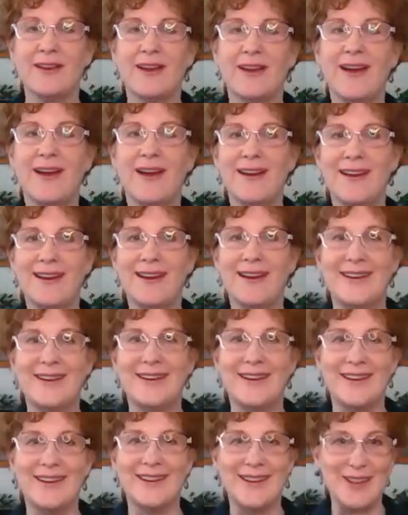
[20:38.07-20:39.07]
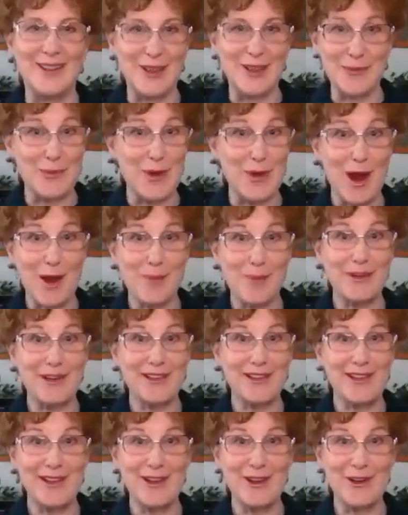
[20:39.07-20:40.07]
the property
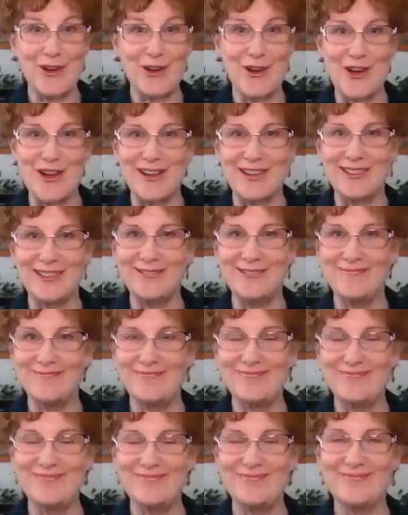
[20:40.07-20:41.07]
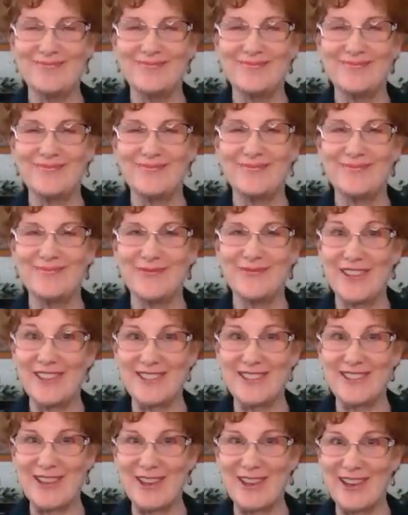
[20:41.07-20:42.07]
that you're on.
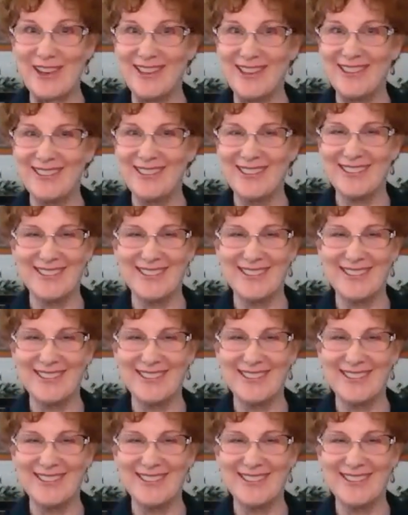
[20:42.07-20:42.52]
Feels good.